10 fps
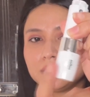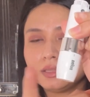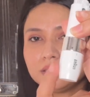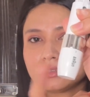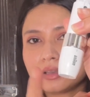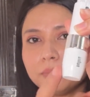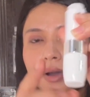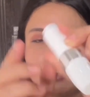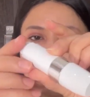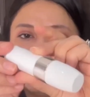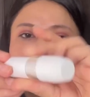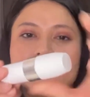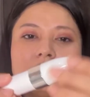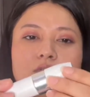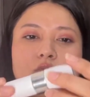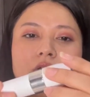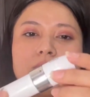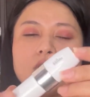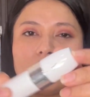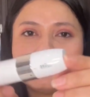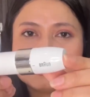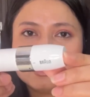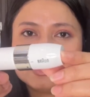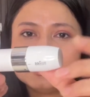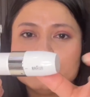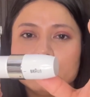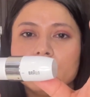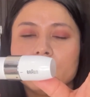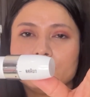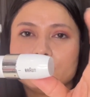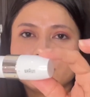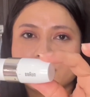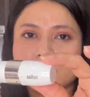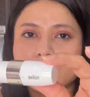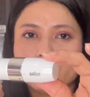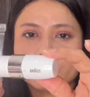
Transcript: this compartment where Braun is written. This is the lower